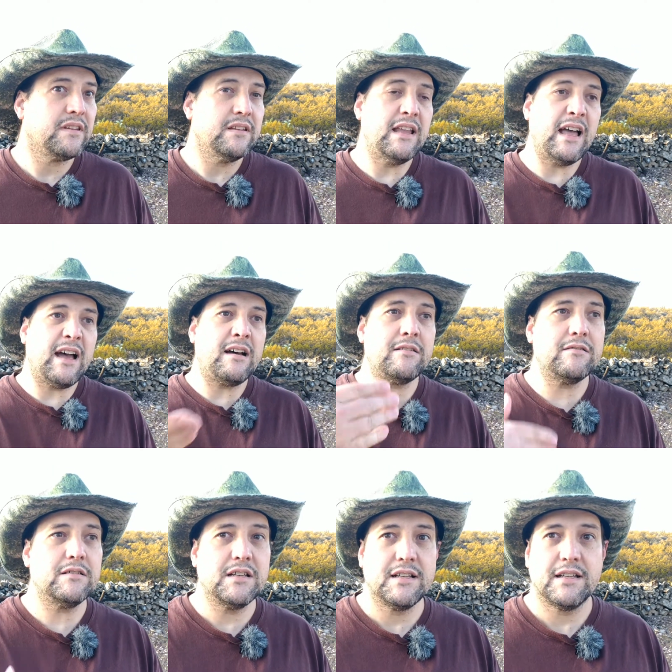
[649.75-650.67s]
Now,
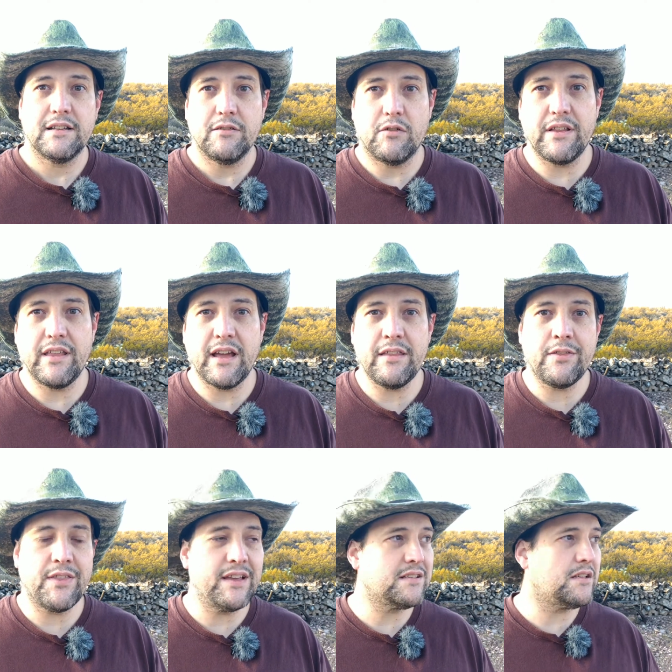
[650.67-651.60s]
one of the other
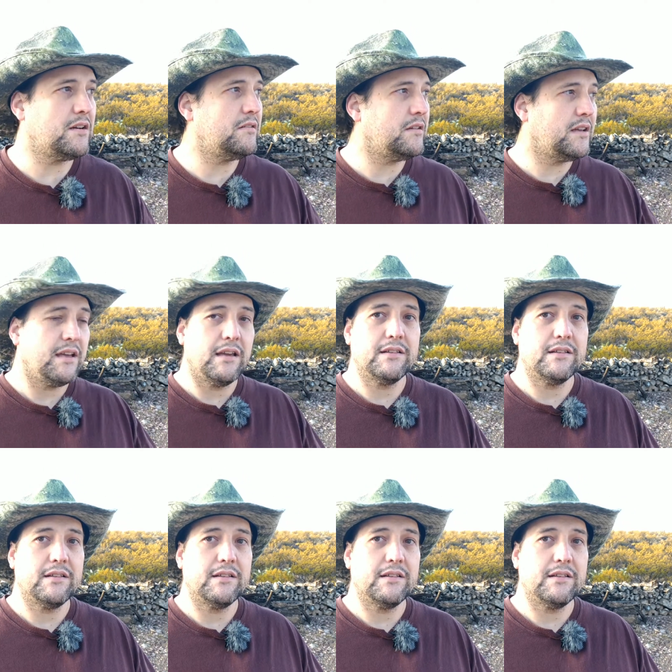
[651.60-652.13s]
things though,